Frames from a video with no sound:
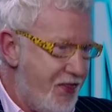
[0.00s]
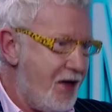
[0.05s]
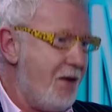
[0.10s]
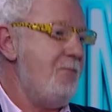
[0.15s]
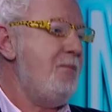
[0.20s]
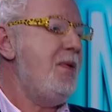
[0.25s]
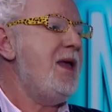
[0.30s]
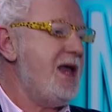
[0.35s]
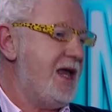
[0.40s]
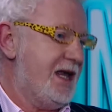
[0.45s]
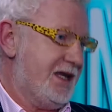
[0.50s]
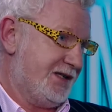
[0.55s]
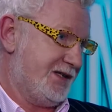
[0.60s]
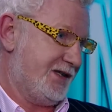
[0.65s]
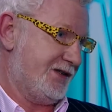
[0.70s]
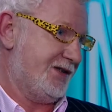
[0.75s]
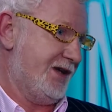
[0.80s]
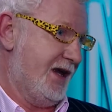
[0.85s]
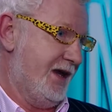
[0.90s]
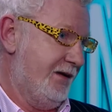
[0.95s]
The
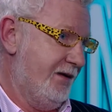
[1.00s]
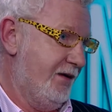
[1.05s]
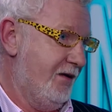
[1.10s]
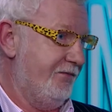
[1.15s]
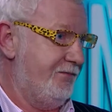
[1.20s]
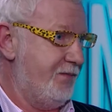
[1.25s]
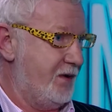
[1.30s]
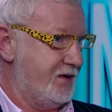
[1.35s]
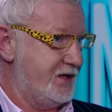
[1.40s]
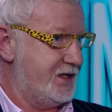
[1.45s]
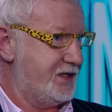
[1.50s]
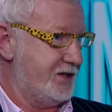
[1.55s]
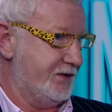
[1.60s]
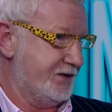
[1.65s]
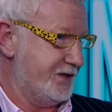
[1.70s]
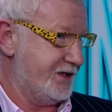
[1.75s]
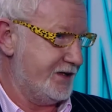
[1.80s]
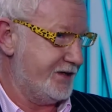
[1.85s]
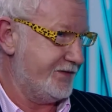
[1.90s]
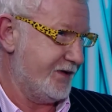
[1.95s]
biggest sin of Boris
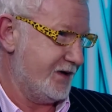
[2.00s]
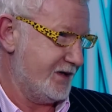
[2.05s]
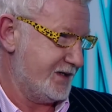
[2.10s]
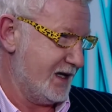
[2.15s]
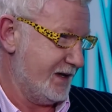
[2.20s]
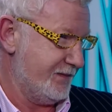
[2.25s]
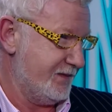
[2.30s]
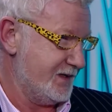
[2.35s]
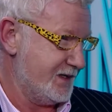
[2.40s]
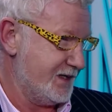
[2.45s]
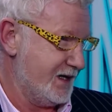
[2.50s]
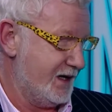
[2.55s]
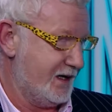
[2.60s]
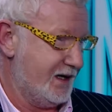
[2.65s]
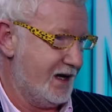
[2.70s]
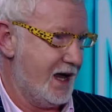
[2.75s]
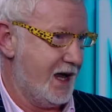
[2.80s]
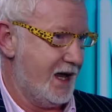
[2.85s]
Johnson, as far as I'm concerned,